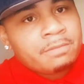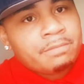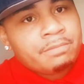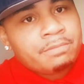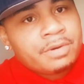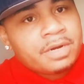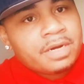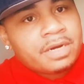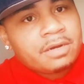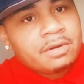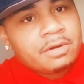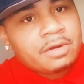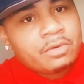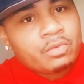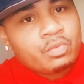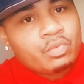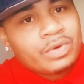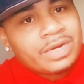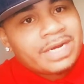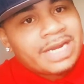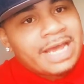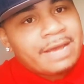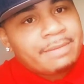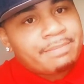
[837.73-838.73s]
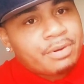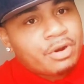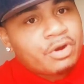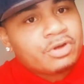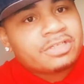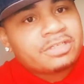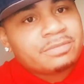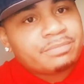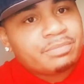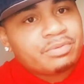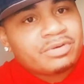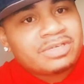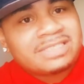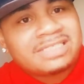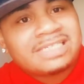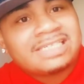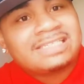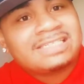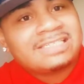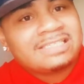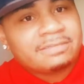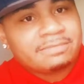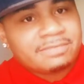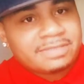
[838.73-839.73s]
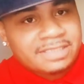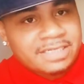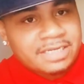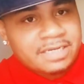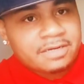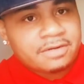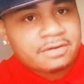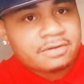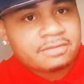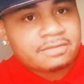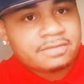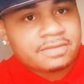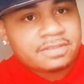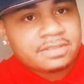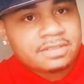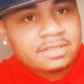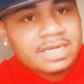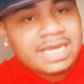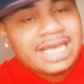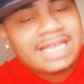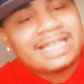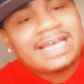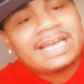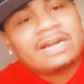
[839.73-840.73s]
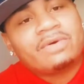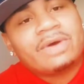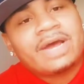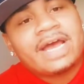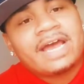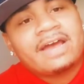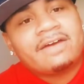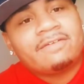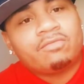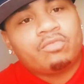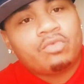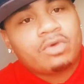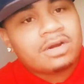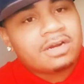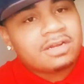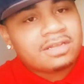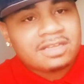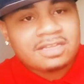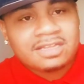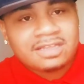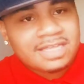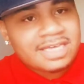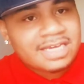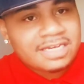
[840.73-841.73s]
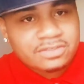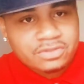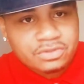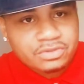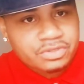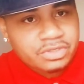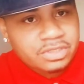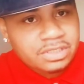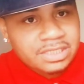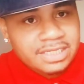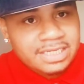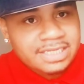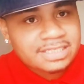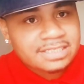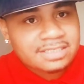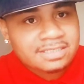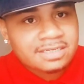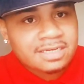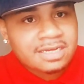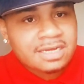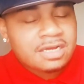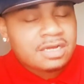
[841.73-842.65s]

But when that person presents themselves and they don't have one of the things on your list,